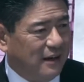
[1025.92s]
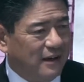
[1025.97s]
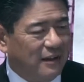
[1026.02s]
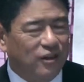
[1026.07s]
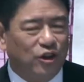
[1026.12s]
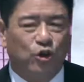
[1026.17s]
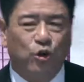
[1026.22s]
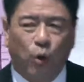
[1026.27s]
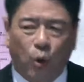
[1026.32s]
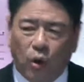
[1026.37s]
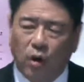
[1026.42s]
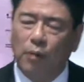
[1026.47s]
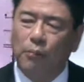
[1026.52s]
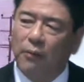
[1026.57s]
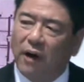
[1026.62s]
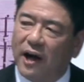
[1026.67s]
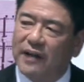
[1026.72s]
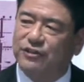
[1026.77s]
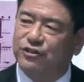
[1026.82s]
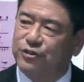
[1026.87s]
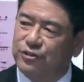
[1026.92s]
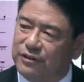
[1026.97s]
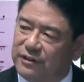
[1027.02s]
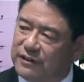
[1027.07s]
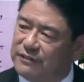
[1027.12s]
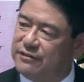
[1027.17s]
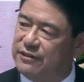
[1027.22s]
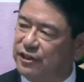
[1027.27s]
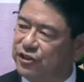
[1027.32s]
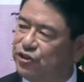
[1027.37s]
"The Korematsu
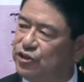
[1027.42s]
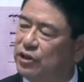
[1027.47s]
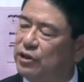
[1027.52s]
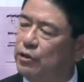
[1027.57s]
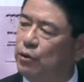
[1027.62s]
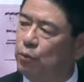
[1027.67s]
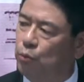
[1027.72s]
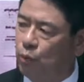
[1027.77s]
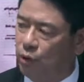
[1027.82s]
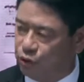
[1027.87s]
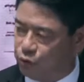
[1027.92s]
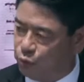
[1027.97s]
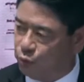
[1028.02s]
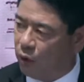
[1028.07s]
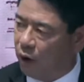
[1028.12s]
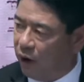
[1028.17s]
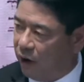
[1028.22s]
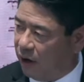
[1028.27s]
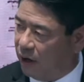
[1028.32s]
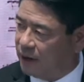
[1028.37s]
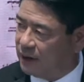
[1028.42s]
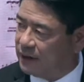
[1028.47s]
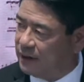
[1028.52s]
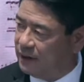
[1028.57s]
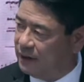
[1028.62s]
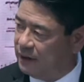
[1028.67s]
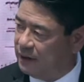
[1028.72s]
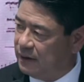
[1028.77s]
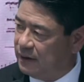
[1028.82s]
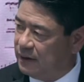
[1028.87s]
decision was wrong,
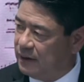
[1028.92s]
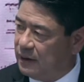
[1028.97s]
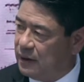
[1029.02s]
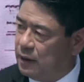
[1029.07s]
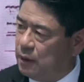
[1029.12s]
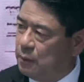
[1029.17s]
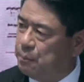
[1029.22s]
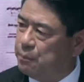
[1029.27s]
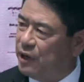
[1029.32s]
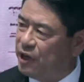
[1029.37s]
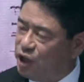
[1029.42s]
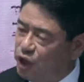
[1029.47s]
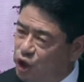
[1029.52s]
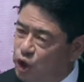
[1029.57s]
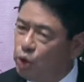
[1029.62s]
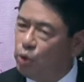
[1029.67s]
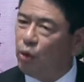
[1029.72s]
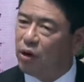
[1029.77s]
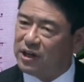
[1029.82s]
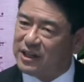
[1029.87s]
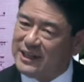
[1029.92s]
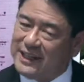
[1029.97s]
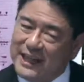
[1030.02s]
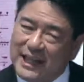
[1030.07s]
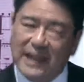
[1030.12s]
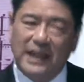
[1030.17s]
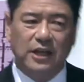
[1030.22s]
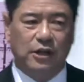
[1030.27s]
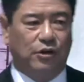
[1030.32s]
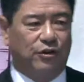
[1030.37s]
but you are
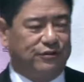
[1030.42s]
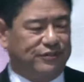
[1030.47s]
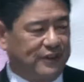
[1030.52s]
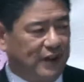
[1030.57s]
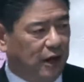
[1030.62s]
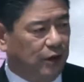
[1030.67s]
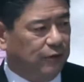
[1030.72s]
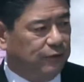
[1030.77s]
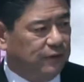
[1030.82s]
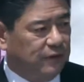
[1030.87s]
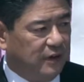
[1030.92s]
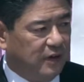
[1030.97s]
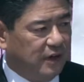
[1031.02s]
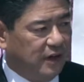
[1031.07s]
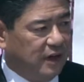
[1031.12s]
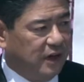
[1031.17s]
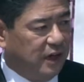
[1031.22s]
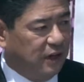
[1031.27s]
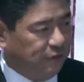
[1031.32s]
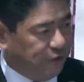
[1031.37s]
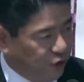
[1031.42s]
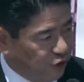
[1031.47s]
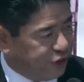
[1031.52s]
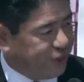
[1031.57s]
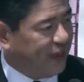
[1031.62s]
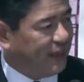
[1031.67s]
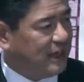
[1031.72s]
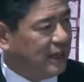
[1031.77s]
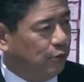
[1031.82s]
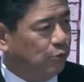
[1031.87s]
kidding yourself if you
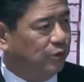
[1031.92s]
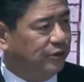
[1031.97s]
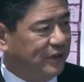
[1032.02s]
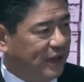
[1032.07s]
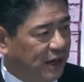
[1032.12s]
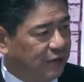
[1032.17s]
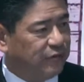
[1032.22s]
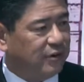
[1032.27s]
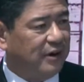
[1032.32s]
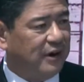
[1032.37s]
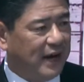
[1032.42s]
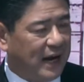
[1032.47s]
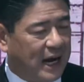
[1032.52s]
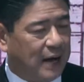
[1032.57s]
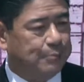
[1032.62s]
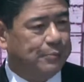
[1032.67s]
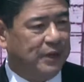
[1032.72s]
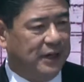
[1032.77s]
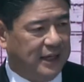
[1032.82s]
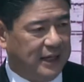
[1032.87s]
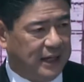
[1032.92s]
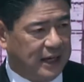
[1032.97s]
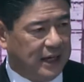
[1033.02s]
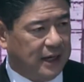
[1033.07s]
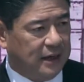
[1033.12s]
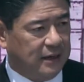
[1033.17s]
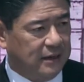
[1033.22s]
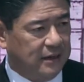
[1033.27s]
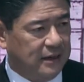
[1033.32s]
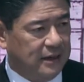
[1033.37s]
think it will never happen
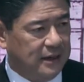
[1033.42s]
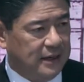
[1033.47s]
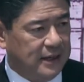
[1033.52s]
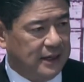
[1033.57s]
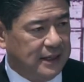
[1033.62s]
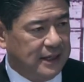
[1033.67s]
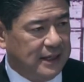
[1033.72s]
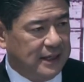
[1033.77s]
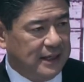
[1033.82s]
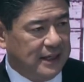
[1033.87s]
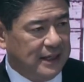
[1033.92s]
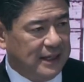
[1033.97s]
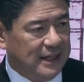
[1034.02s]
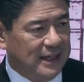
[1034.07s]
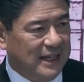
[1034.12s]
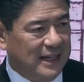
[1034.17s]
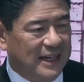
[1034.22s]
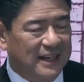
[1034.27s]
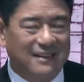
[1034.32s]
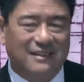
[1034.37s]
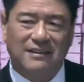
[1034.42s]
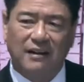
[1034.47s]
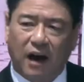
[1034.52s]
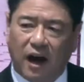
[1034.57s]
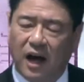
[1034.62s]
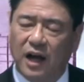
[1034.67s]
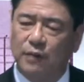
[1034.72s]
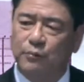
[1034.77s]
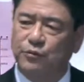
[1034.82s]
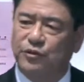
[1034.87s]
again. In
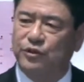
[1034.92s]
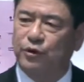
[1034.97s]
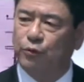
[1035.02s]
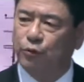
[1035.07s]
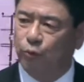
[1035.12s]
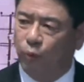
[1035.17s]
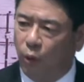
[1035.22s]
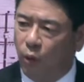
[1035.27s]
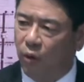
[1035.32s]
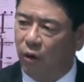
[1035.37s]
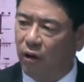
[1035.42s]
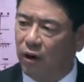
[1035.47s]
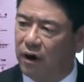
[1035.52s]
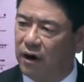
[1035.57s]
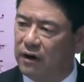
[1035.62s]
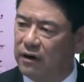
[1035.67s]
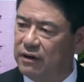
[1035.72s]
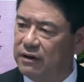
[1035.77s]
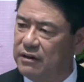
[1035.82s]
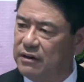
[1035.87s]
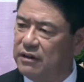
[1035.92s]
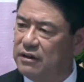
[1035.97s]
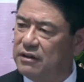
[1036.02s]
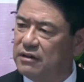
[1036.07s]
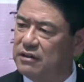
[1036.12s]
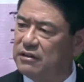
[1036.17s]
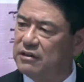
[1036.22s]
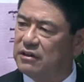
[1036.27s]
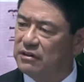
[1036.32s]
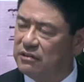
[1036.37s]
times of war,
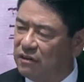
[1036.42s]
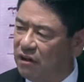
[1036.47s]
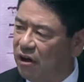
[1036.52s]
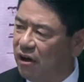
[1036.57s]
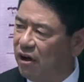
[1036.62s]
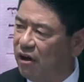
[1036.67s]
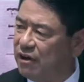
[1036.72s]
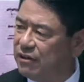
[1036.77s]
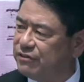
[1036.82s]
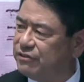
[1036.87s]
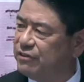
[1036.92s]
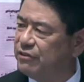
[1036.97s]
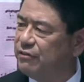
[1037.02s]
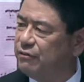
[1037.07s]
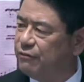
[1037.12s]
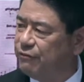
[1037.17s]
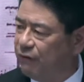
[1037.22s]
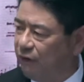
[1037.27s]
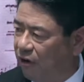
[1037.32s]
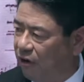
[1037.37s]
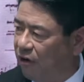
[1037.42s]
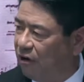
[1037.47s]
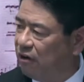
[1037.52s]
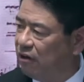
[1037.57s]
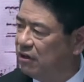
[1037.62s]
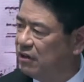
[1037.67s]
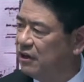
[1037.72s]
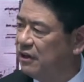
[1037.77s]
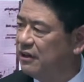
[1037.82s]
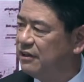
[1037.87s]
the laws
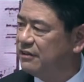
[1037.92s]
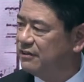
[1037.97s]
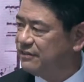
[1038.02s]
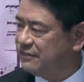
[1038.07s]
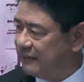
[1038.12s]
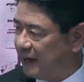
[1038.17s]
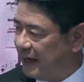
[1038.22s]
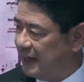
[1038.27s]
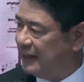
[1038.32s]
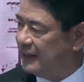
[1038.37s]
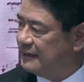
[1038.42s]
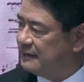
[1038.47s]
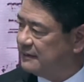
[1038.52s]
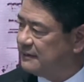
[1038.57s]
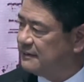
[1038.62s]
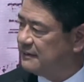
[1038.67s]
fall silent."